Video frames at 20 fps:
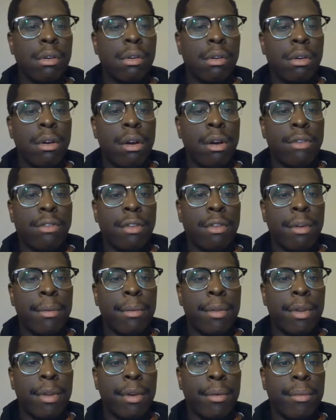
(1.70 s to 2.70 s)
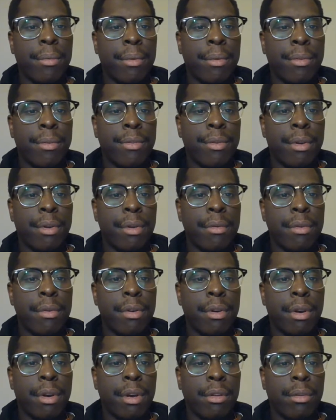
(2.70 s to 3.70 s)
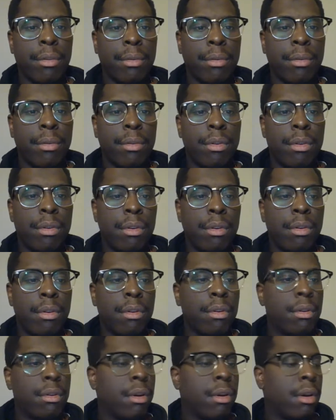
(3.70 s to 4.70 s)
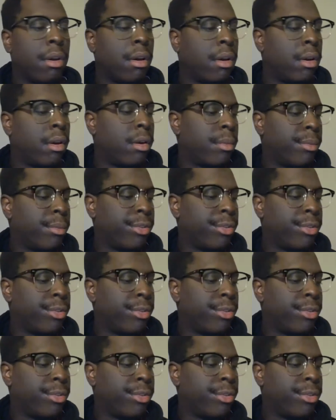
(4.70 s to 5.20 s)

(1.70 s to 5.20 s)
Assalamu alaikum warahmatullahi wabarakatuh.